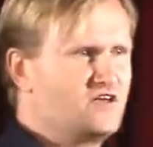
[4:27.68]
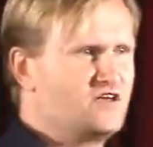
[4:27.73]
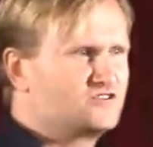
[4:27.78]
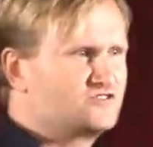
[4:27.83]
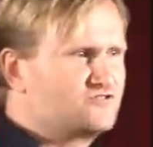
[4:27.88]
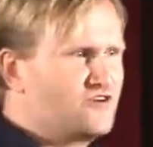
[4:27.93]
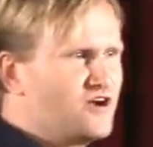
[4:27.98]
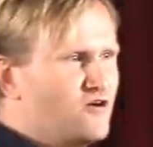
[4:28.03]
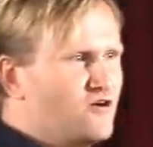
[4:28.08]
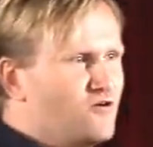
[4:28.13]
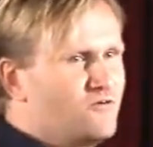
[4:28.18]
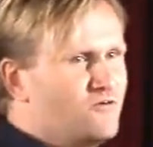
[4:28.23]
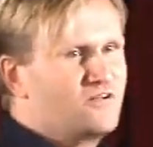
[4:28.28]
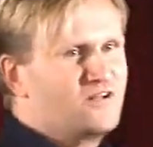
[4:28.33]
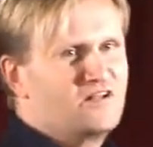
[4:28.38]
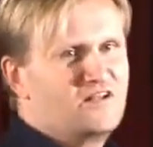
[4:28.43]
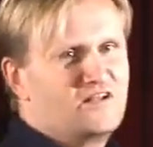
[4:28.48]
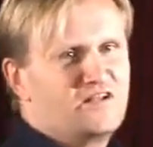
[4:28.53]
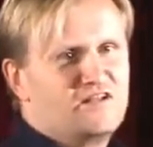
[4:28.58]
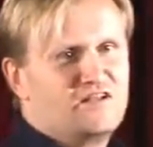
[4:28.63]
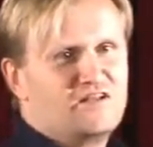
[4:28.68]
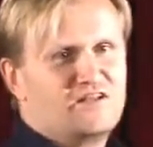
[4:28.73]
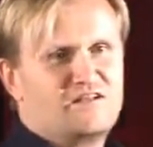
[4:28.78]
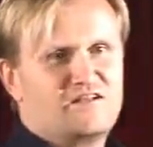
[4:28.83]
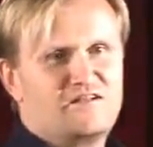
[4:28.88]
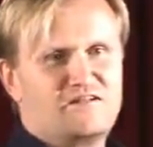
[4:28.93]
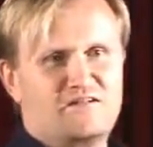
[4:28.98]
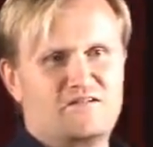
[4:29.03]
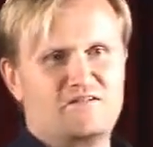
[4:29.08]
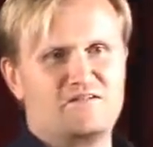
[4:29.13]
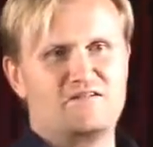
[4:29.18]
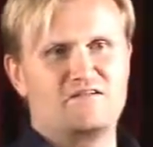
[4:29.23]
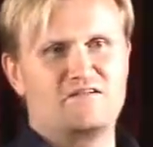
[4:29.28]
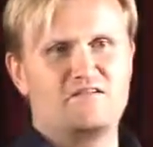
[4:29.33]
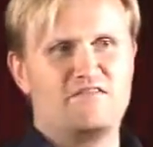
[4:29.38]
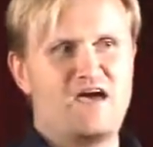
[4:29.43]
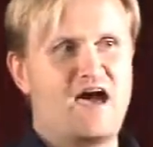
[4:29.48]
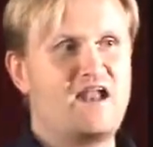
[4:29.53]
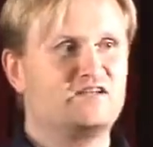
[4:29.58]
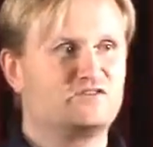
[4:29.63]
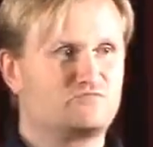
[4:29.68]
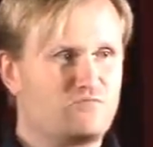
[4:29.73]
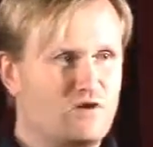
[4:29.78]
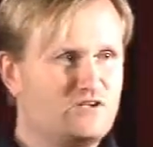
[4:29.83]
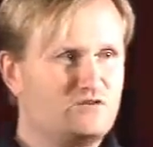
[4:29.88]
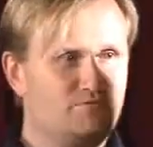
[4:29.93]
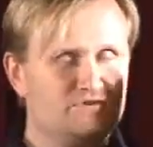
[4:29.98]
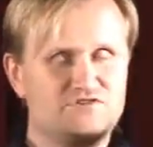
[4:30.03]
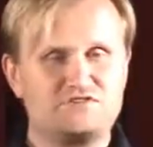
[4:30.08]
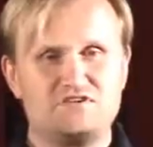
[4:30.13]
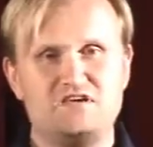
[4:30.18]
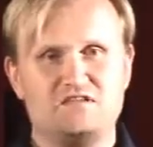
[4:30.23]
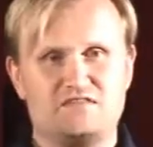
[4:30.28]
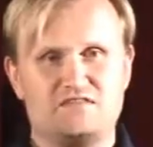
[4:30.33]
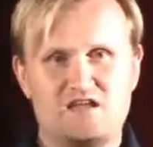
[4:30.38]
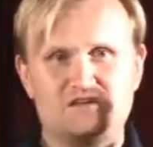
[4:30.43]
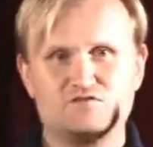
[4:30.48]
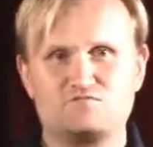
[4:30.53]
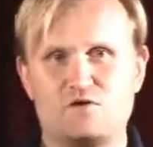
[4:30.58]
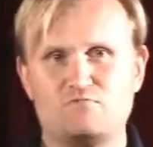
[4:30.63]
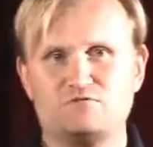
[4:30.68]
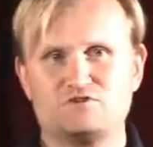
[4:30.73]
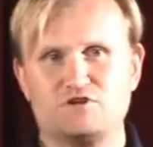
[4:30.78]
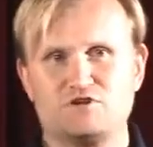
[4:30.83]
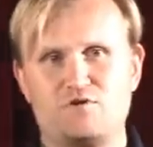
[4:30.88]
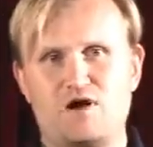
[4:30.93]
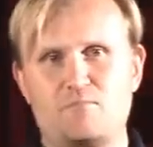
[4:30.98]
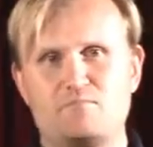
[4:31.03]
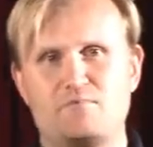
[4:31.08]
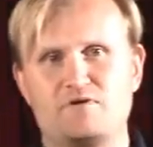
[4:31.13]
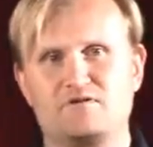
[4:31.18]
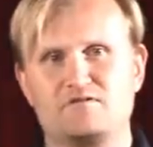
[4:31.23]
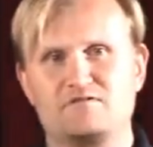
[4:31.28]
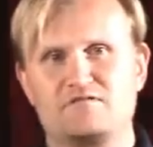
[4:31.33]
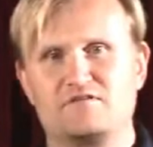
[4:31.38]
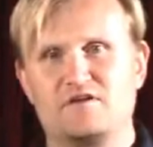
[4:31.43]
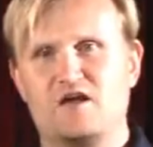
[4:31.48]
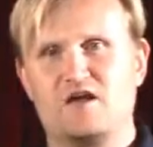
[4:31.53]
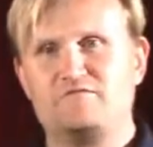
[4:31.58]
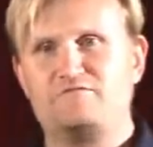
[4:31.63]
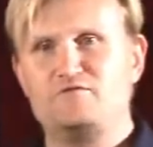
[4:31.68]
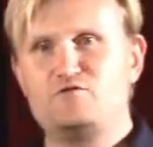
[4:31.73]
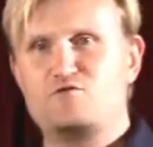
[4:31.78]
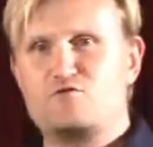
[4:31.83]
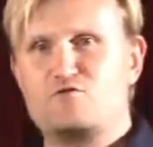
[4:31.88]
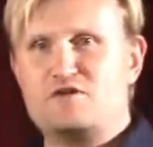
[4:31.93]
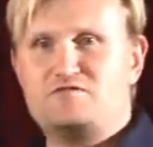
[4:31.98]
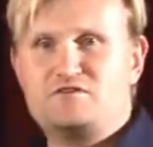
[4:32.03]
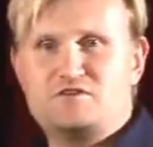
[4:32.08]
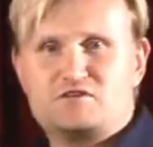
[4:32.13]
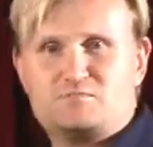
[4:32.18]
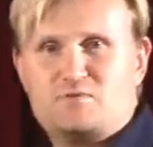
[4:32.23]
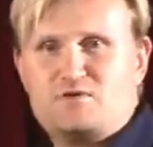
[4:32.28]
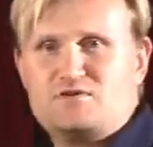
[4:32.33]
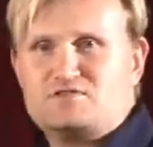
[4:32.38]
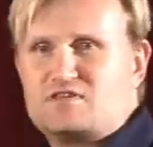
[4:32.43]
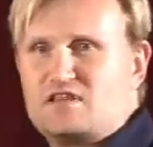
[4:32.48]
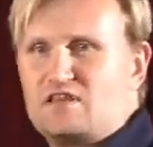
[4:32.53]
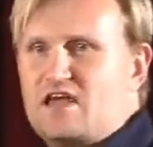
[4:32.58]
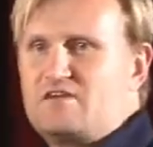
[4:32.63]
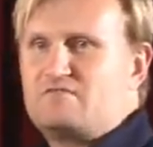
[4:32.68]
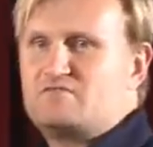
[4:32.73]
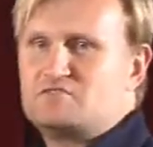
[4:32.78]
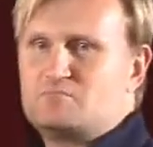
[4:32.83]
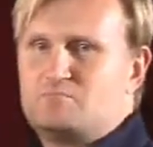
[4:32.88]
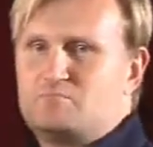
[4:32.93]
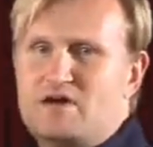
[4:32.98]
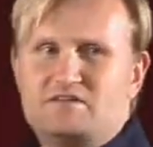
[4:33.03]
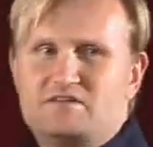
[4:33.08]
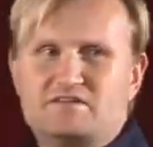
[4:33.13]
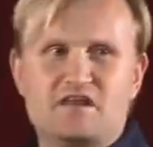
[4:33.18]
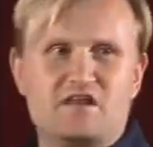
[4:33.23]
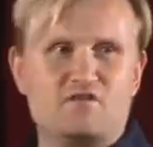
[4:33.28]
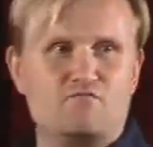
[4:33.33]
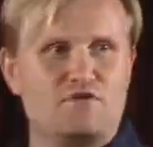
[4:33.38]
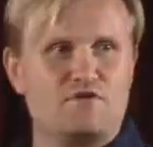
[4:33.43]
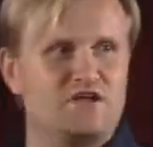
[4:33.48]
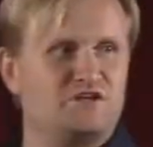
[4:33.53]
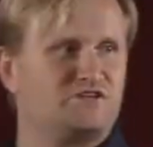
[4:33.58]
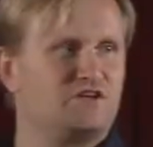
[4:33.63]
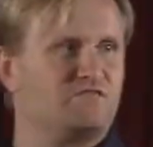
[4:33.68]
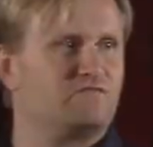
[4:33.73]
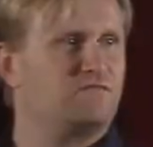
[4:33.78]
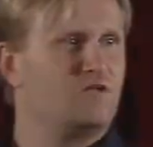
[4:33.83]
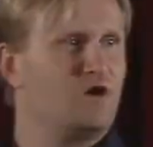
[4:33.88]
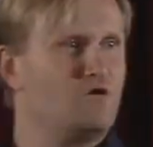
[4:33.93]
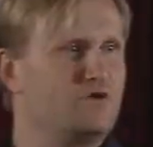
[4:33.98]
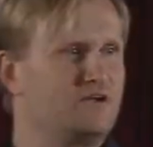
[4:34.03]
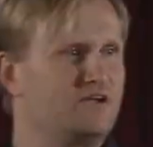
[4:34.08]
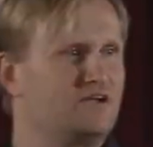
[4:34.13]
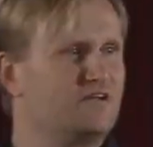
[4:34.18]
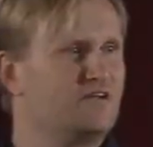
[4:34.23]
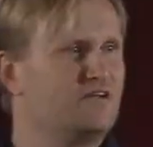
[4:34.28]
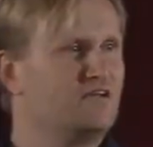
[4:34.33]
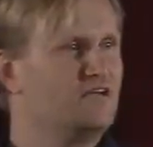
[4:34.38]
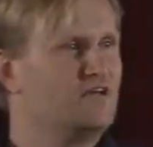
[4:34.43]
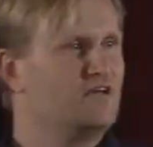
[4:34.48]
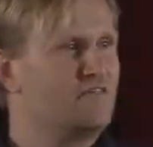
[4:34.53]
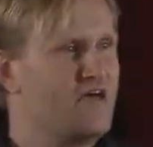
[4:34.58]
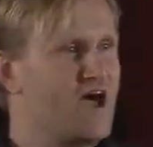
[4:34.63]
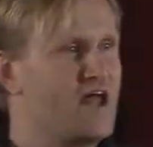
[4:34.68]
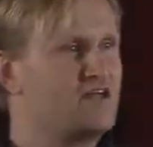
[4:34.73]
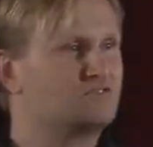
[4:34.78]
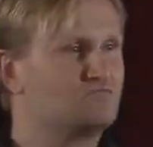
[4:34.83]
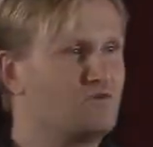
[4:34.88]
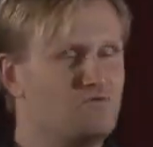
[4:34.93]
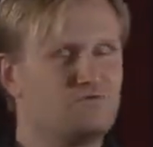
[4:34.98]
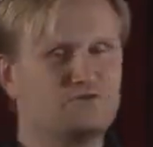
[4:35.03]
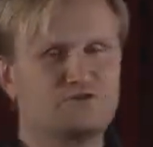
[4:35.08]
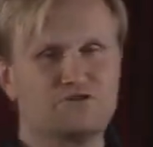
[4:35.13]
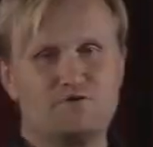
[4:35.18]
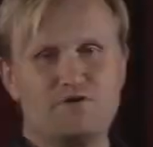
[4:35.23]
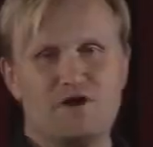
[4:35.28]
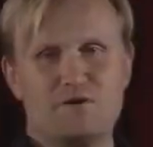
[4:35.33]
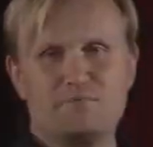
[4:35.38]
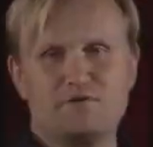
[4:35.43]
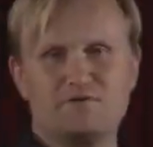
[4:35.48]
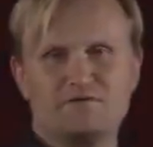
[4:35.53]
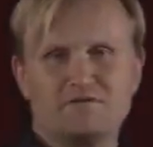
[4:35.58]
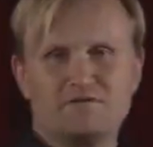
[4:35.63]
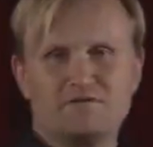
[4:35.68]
a struggle, that is what you will see, that is what will show up. And if you create the experience that life is abundant and rich and flowing, that is what will show up.